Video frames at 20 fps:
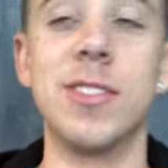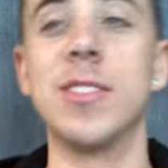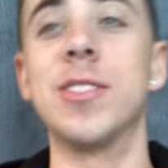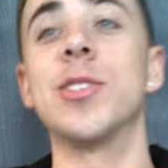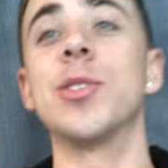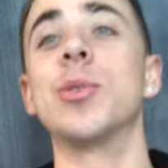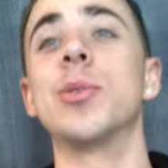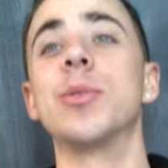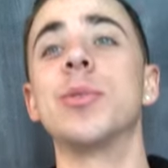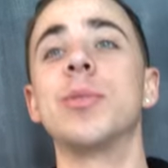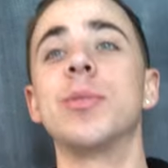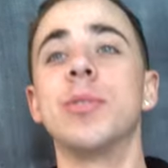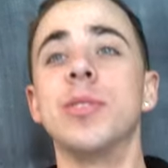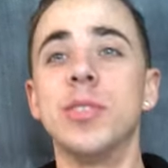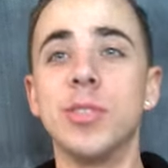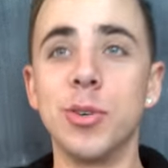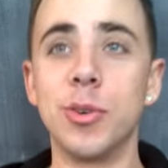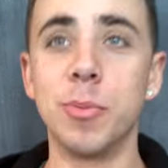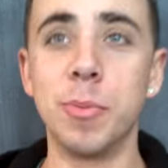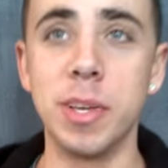So, you see, you
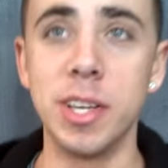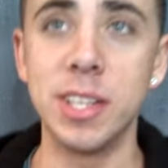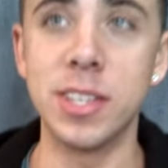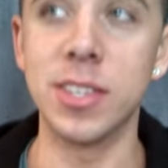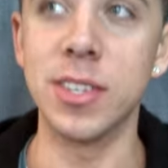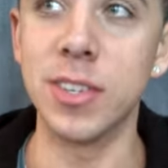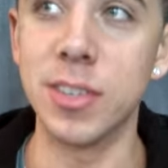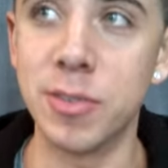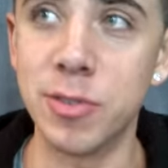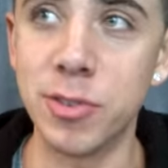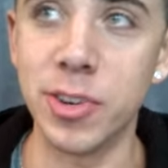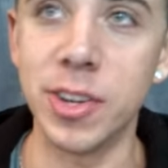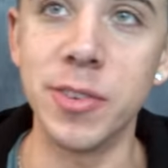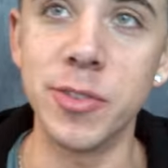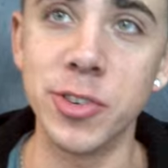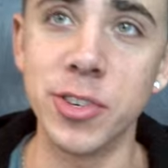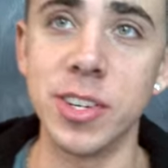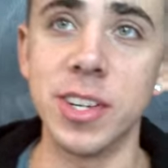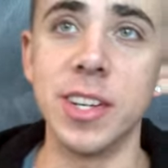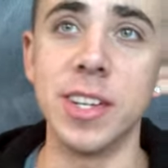soulmates think- are
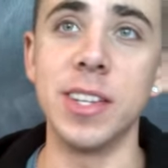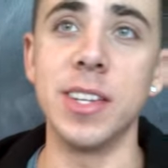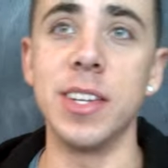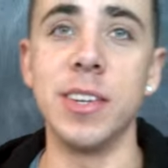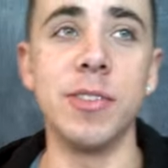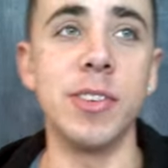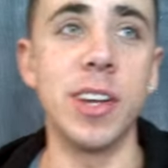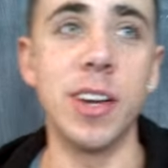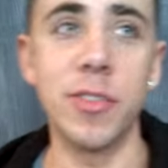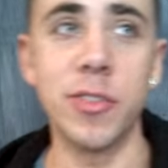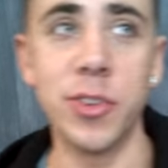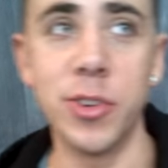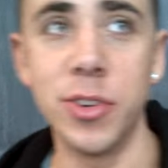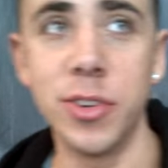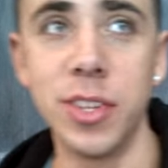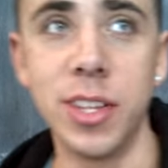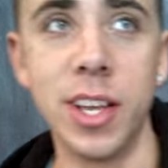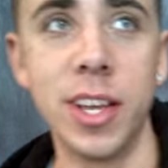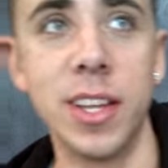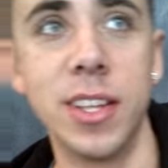forever, and even after
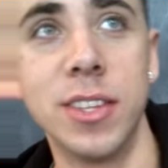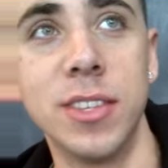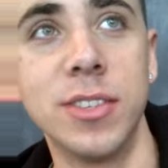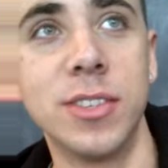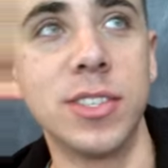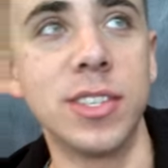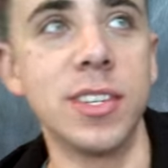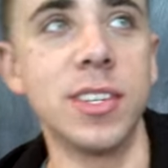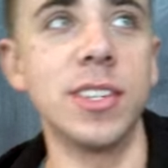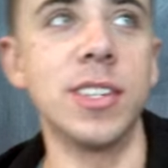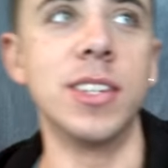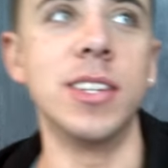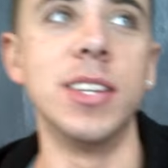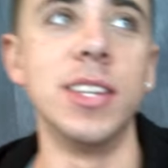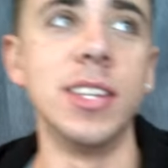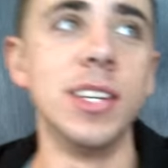you're dead, you still